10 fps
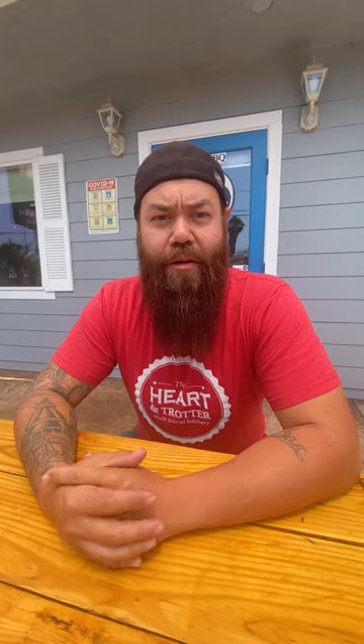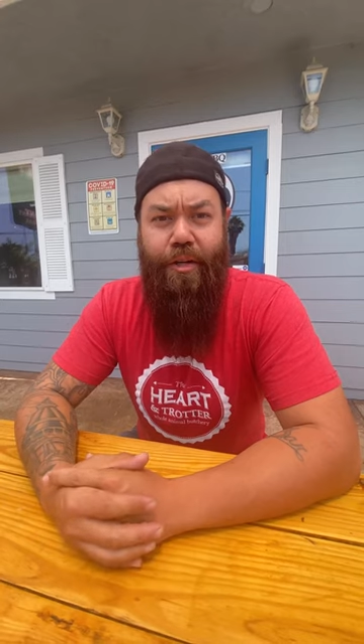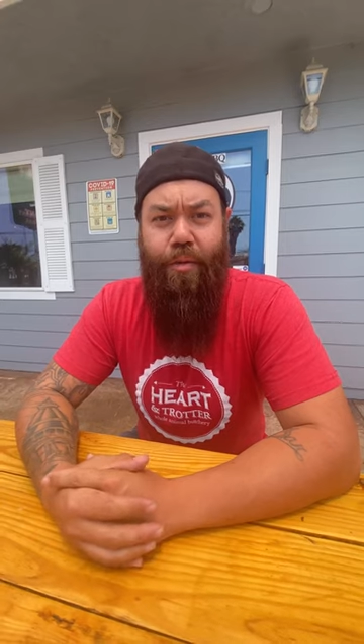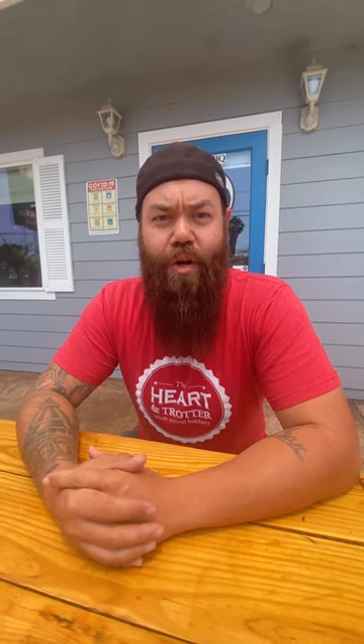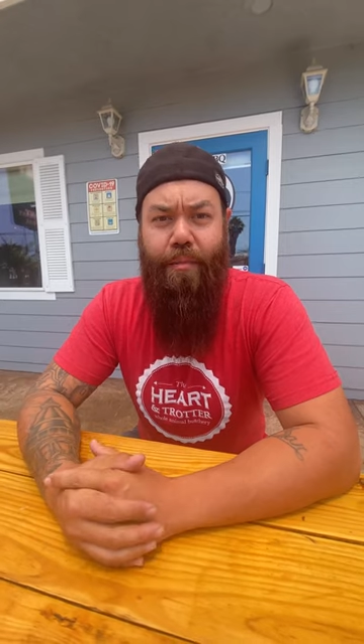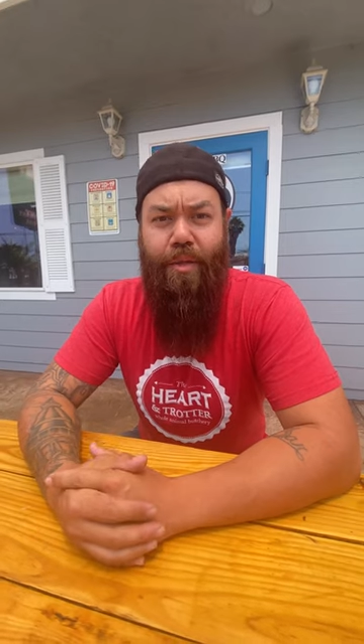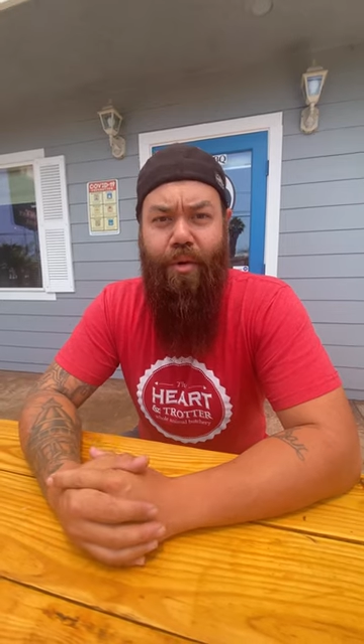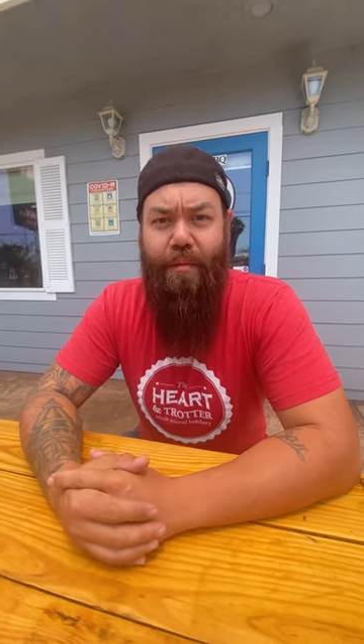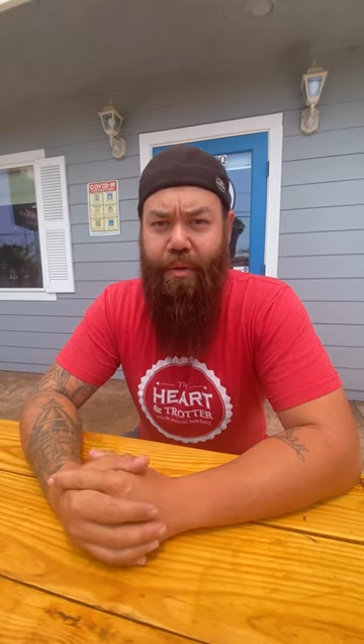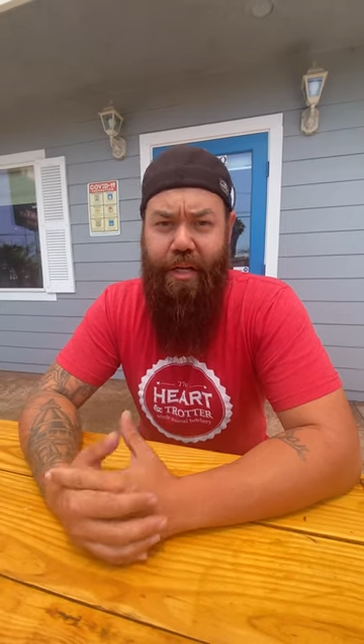here's what I'm
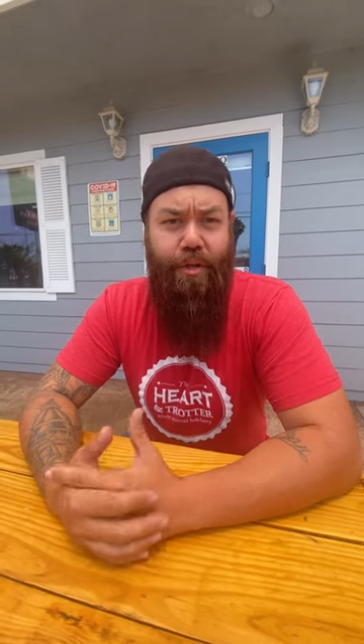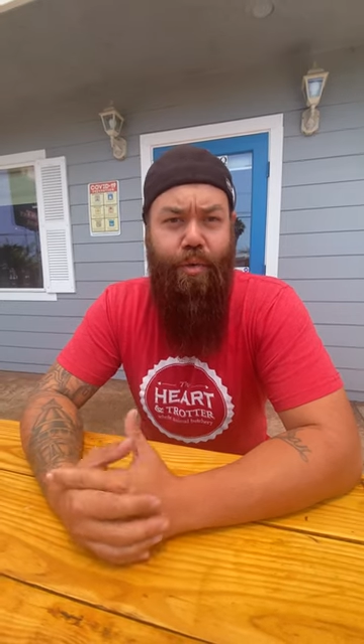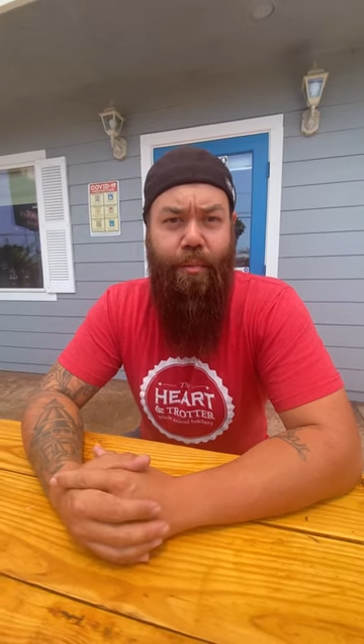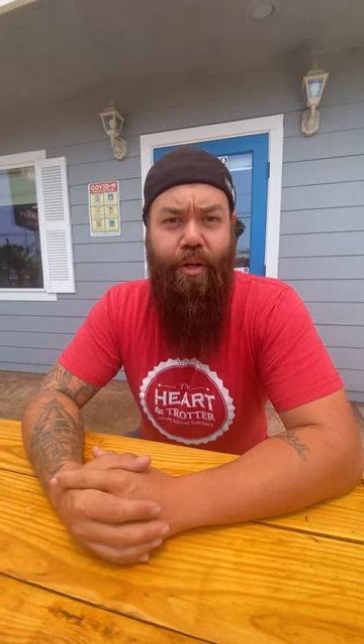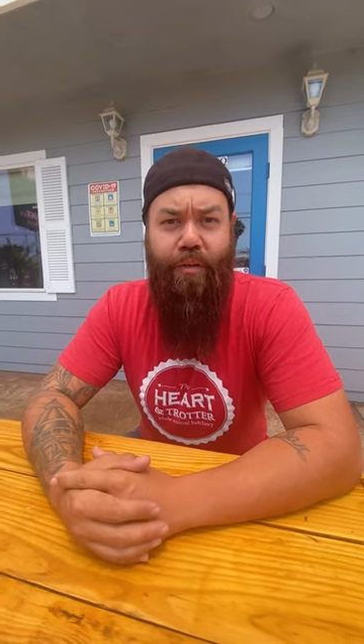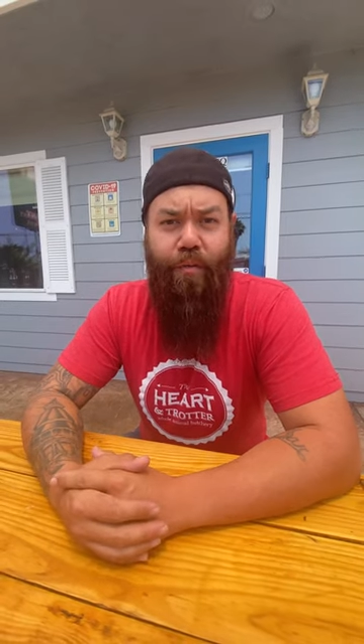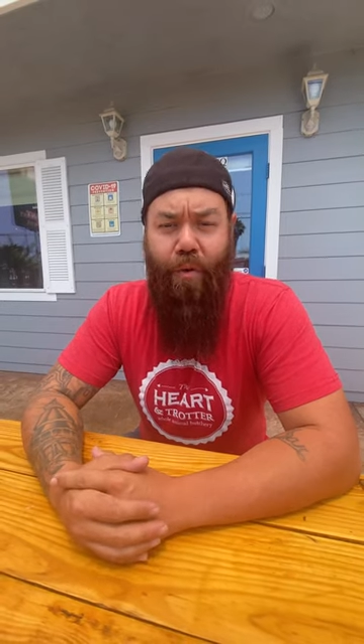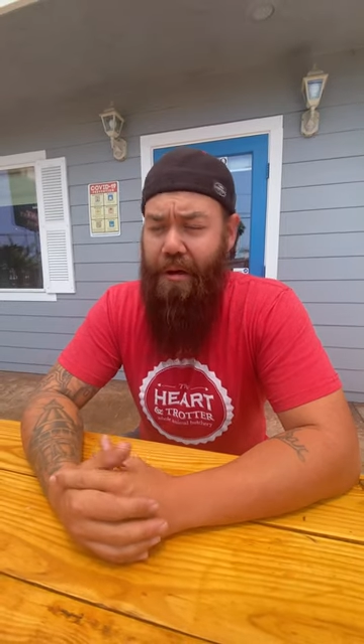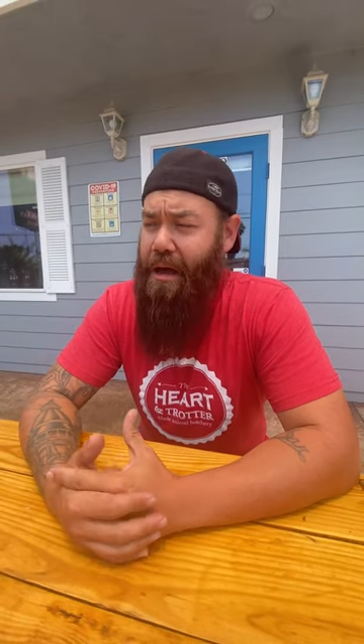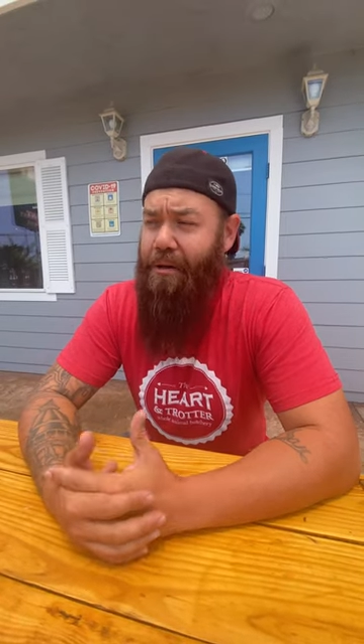doing, but here's what I'm looking
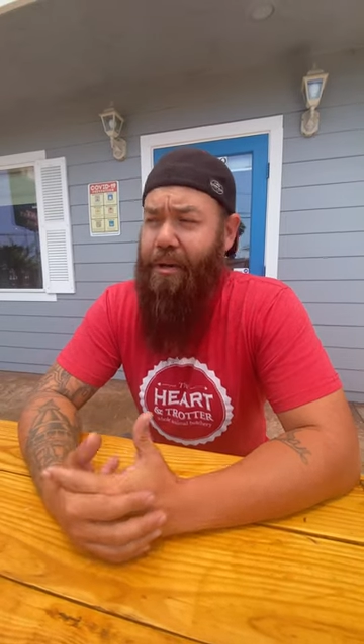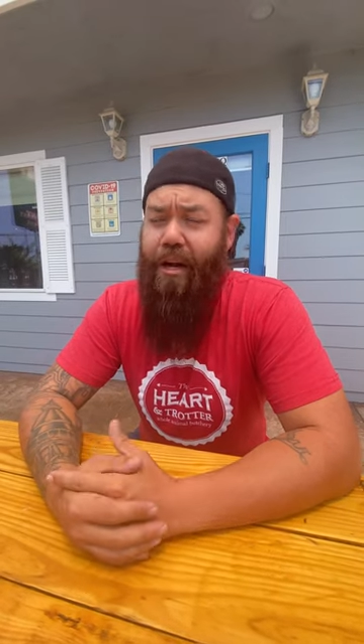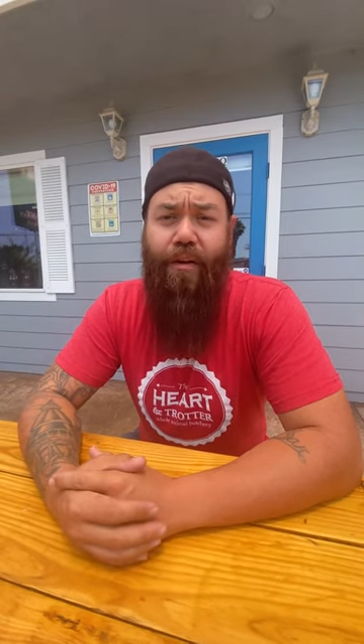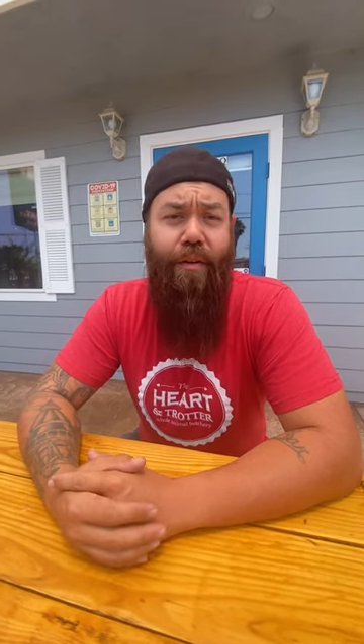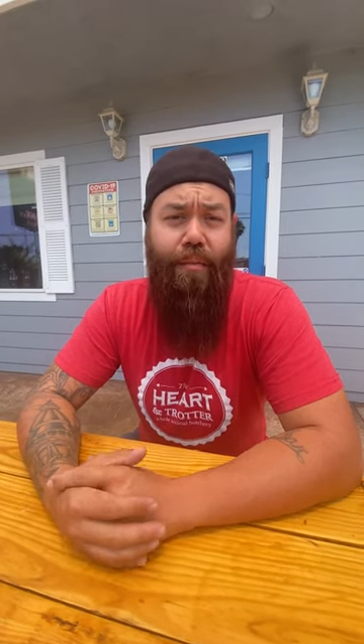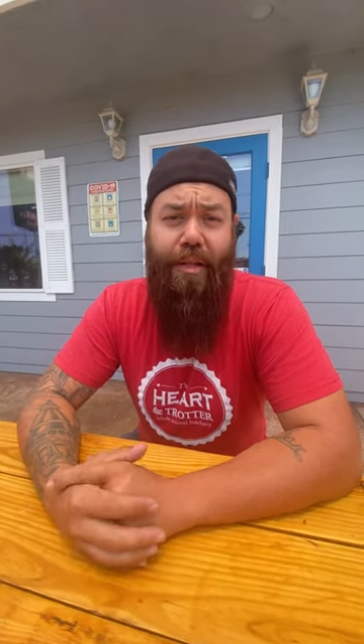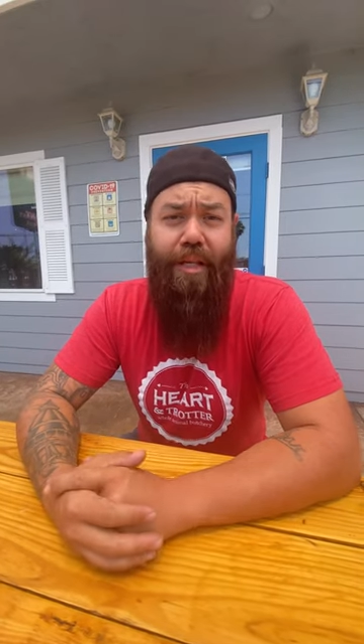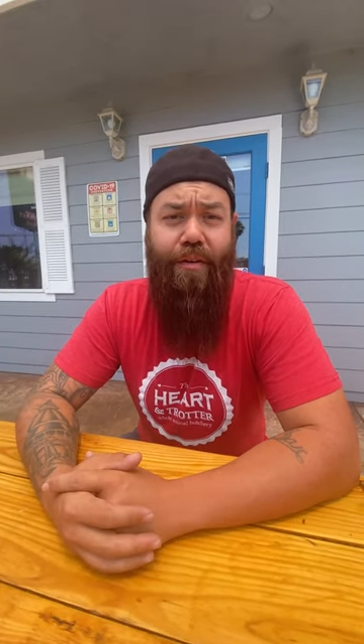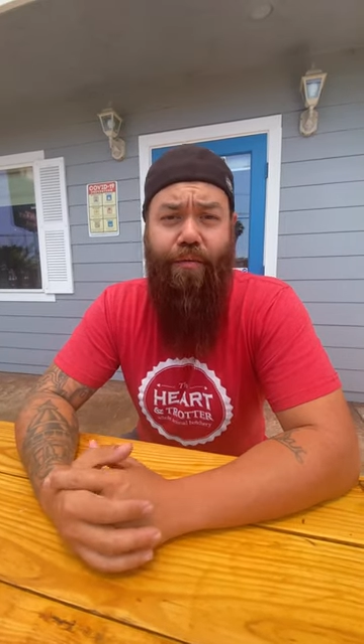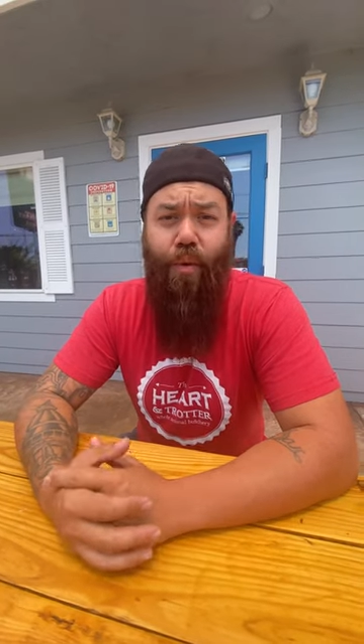for. I don't care if I'm
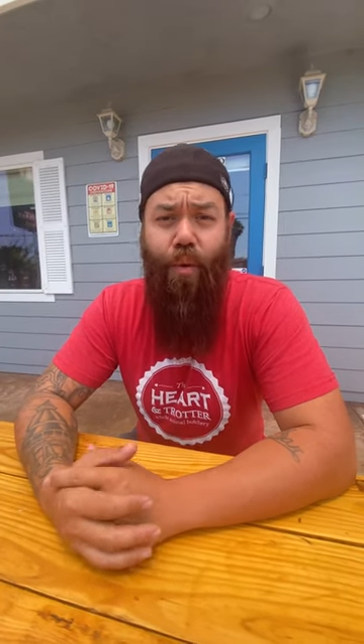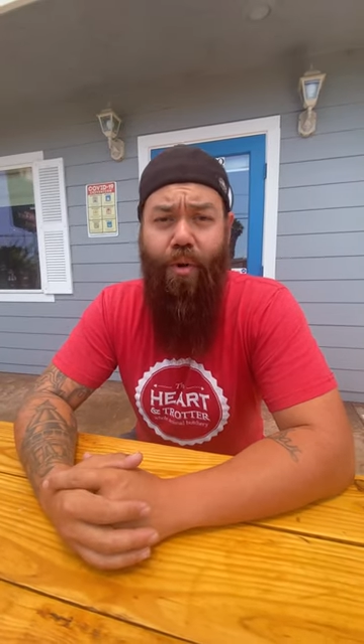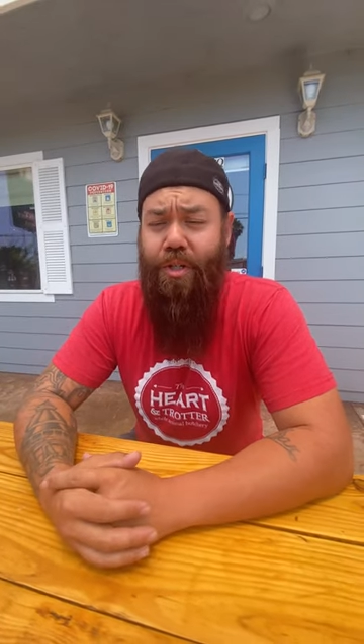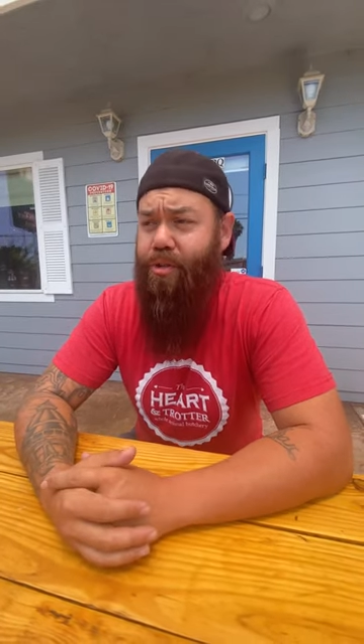cleaning floors,